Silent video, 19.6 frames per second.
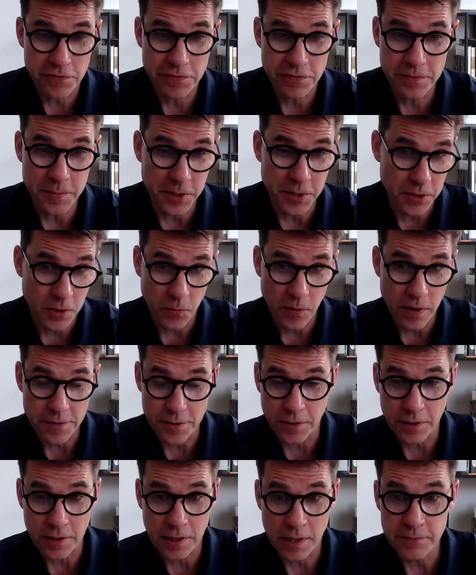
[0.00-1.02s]
familiar with
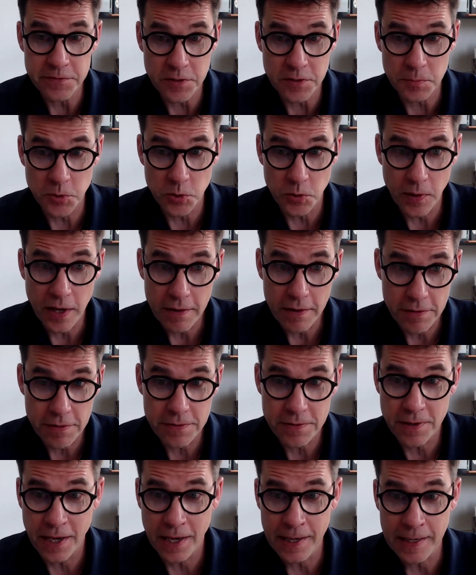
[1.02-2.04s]
or comfortable with.
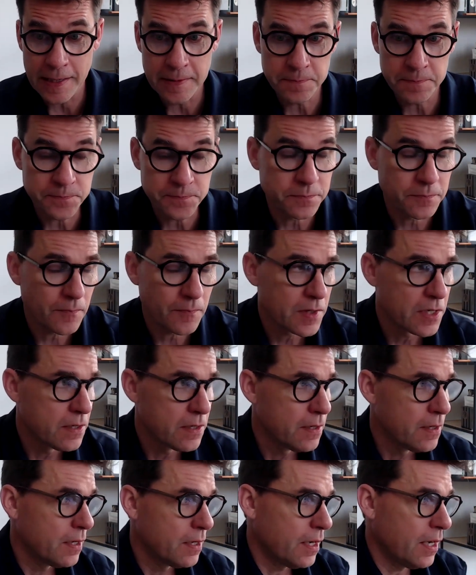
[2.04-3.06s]

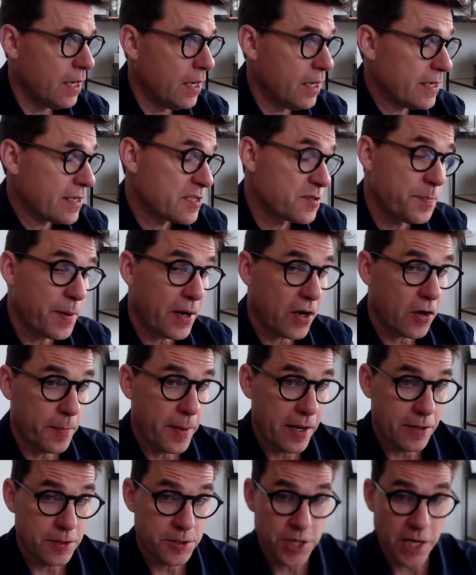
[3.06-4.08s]

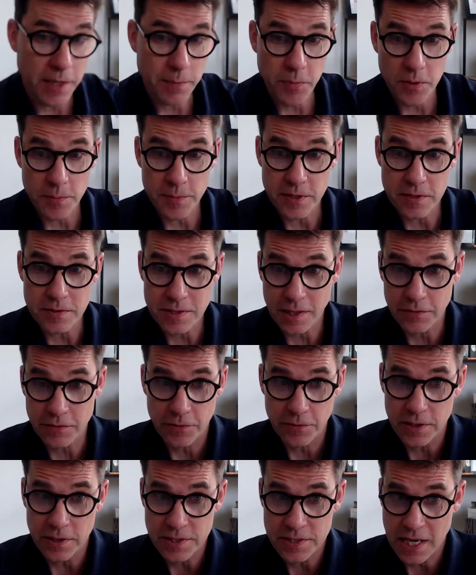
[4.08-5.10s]
Experimental chamber music,
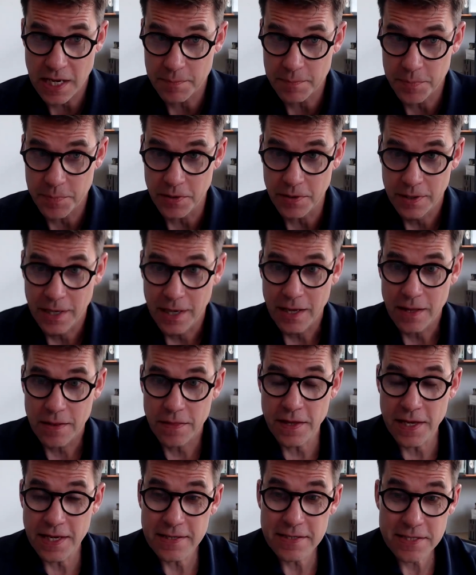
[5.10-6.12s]
for example.
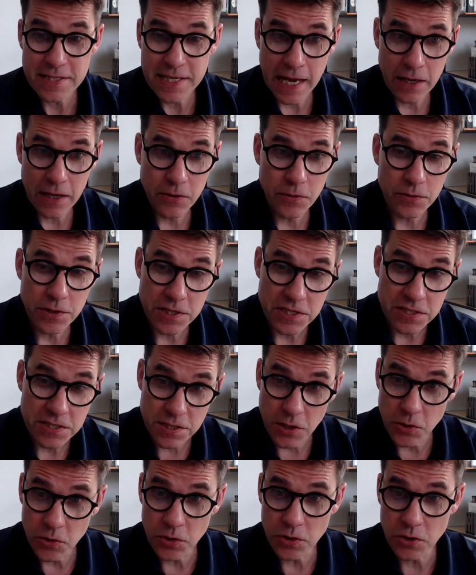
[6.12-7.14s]
They sound
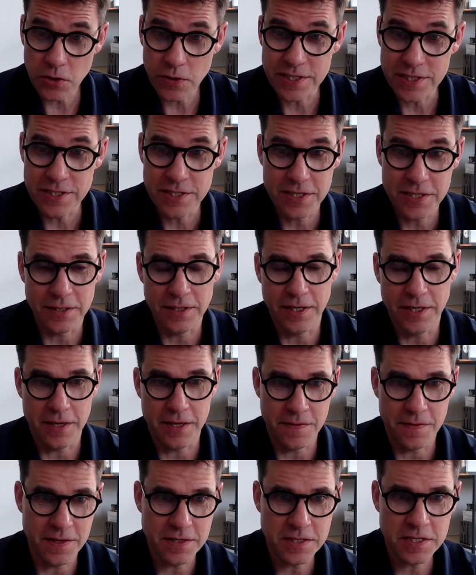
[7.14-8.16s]
so crystalline
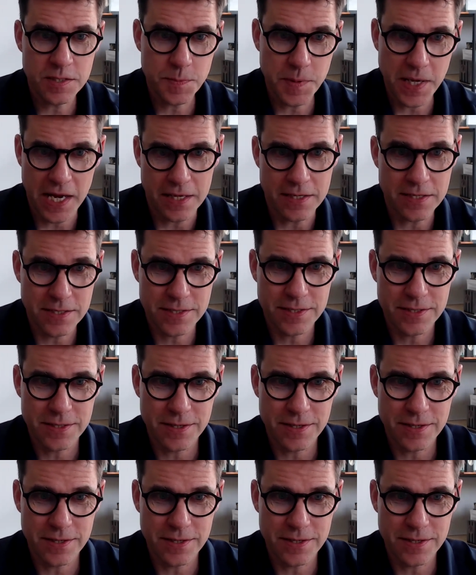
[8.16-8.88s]
in this space